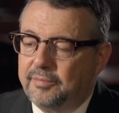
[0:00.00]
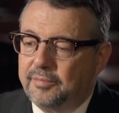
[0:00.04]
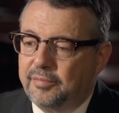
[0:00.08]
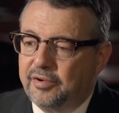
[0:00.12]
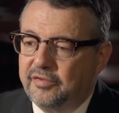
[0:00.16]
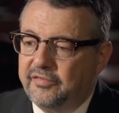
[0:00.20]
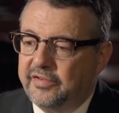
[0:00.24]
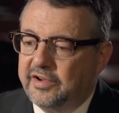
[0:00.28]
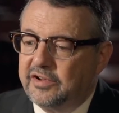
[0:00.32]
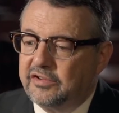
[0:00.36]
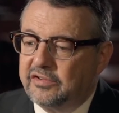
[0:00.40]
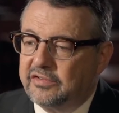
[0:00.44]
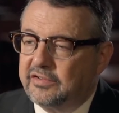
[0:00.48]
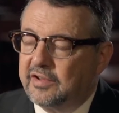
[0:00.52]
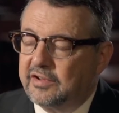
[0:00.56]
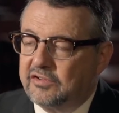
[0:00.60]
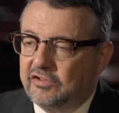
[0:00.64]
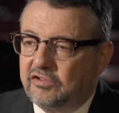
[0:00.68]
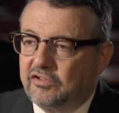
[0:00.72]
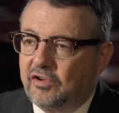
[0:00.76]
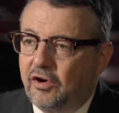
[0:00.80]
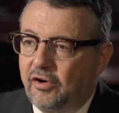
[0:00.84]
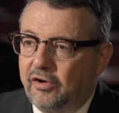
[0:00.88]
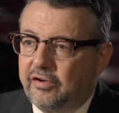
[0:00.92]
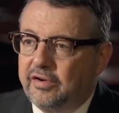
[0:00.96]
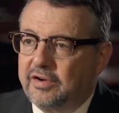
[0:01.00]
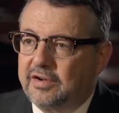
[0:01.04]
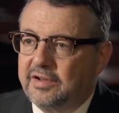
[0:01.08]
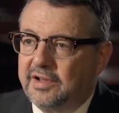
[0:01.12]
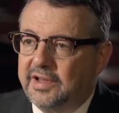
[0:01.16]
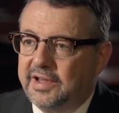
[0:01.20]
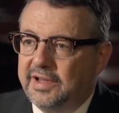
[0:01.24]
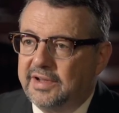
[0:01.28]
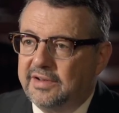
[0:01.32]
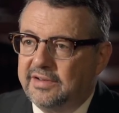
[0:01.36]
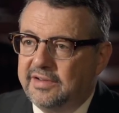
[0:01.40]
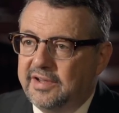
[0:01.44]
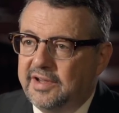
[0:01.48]
provisions such as
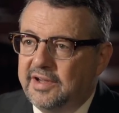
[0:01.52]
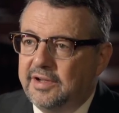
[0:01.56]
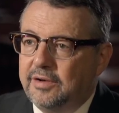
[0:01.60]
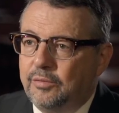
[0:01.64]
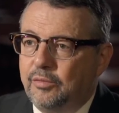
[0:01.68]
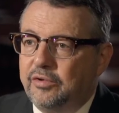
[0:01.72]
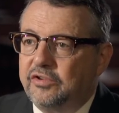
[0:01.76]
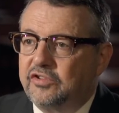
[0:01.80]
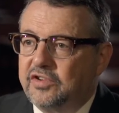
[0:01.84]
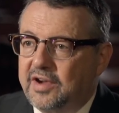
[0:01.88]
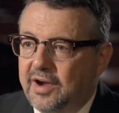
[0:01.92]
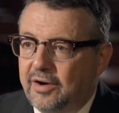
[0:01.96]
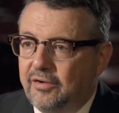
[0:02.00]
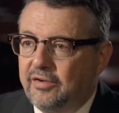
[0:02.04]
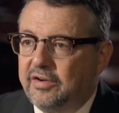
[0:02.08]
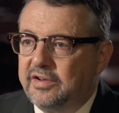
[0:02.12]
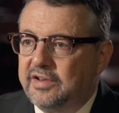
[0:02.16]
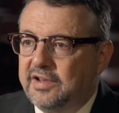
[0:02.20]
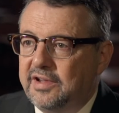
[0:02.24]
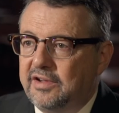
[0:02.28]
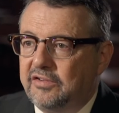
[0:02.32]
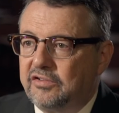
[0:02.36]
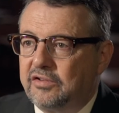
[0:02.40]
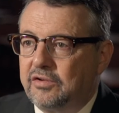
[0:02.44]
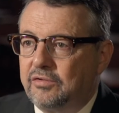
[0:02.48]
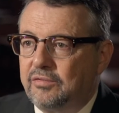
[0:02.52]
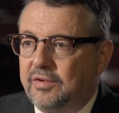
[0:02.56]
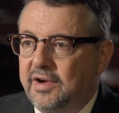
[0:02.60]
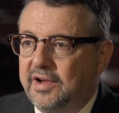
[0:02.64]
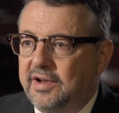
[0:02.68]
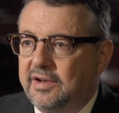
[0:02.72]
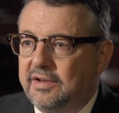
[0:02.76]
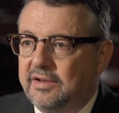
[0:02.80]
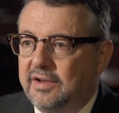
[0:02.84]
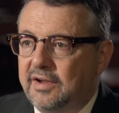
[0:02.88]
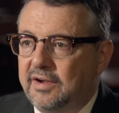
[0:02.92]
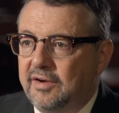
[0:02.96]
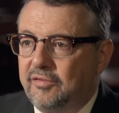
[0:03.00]
Article 18, which guarantees the
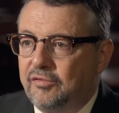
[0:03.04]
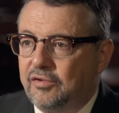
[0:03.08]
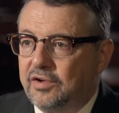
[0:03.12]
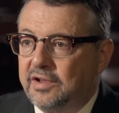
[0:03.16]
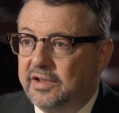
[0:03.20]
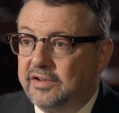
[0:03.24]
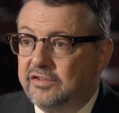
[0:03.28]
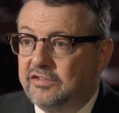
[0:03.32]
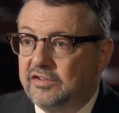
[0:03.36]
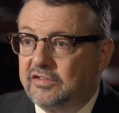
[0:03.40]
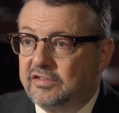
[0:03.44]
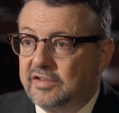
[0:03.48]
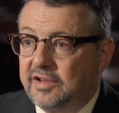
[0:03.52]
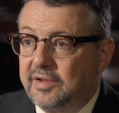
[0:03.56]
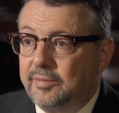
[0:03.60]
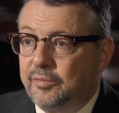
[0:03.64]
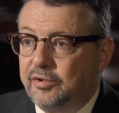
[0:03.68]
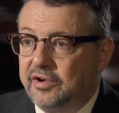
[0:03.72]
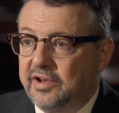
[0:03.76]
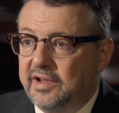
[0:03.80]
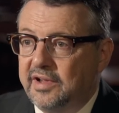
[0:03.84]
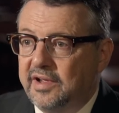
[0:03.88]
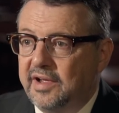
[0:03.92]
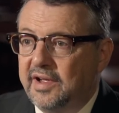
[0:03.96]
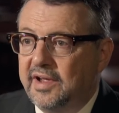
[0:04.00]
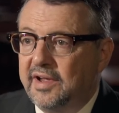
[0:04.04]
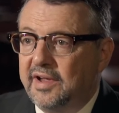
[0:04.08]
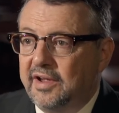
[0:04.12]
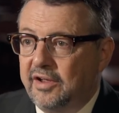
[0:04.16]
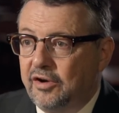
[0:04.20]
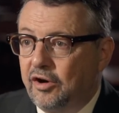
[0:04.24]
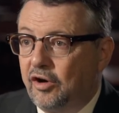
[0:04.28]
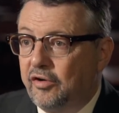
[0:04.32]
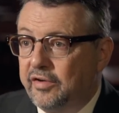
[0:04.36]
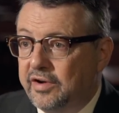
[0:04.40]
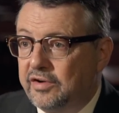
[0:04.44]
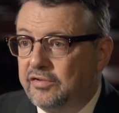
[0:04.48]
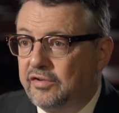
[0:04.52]
right of religious liberty
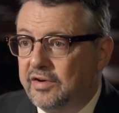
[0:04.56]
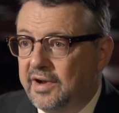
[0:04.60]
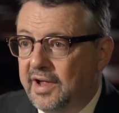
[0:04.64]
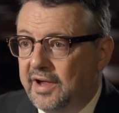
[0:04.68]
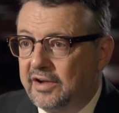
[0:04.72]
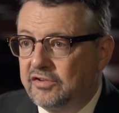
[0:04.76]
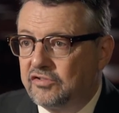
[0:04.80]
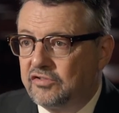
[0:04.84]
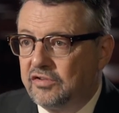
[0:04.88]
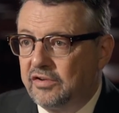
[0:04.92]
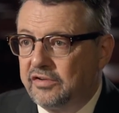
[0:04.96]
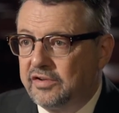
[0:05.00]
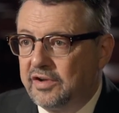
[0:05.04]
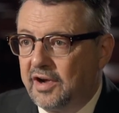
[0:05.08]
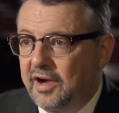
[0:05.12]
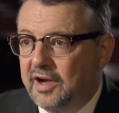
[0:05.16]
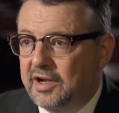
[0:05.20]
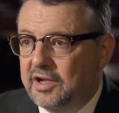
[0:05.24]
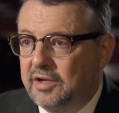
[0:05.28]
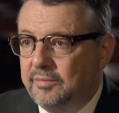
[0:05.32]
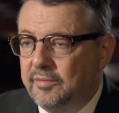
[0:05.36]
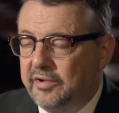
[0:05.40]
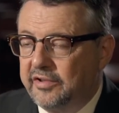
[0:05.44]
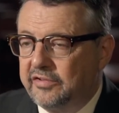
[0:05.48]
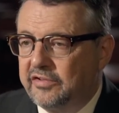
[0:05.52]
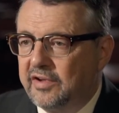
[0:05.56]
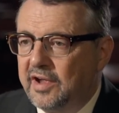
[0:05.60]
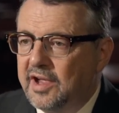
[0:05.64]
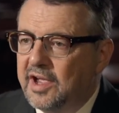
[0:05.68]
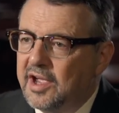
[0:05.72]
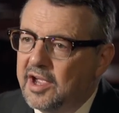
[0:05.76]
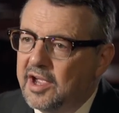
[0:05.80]
in our international documents.